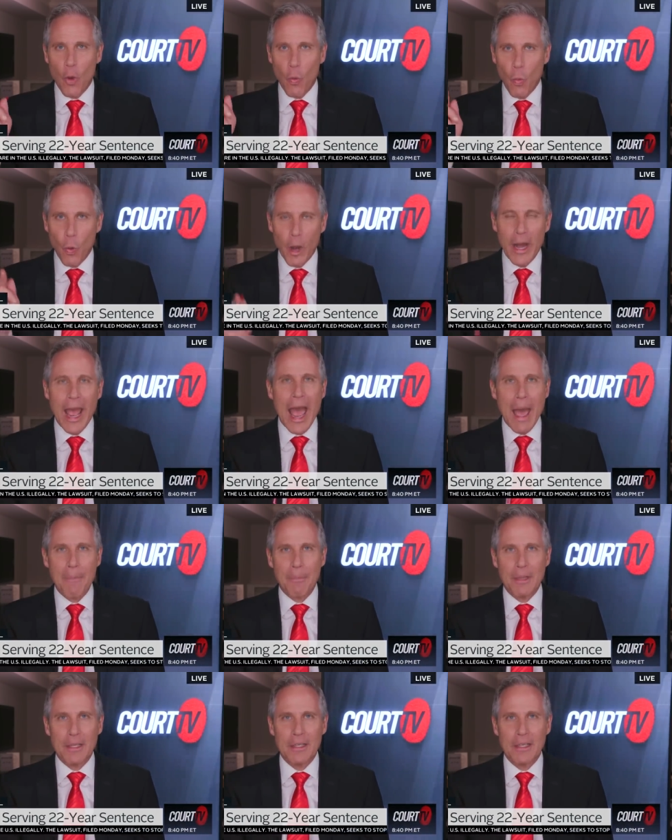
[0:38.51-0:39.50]
what
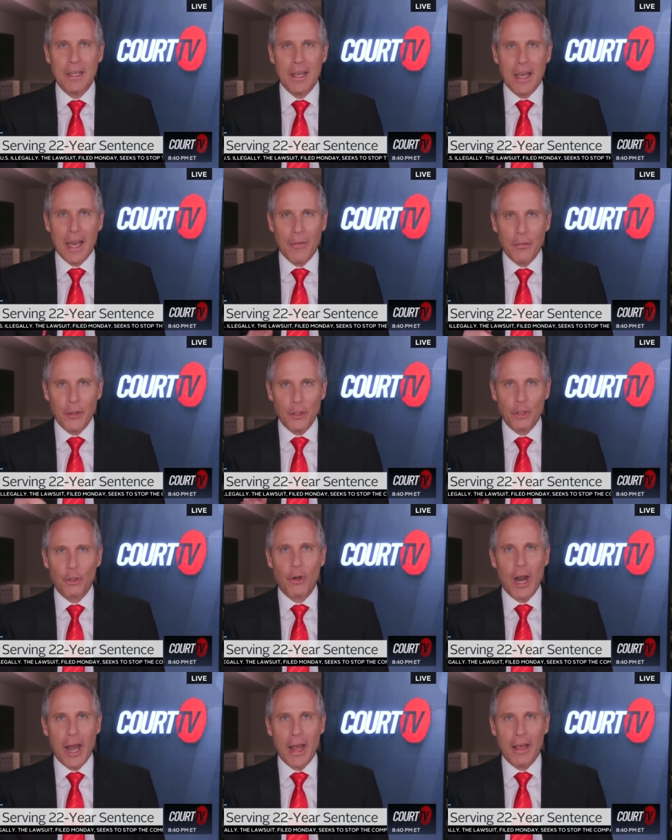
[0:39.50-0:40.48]
happened at the
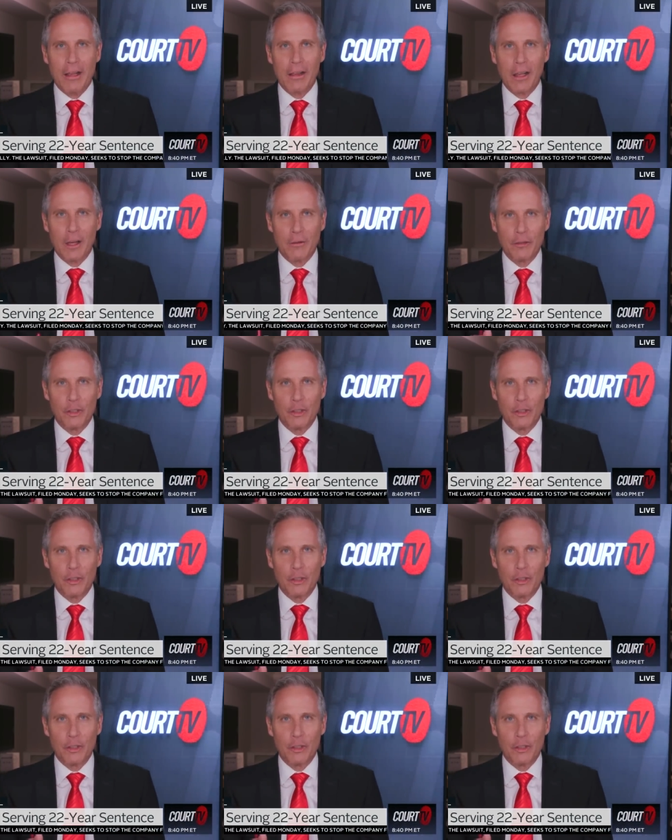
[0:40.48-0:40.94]
trial of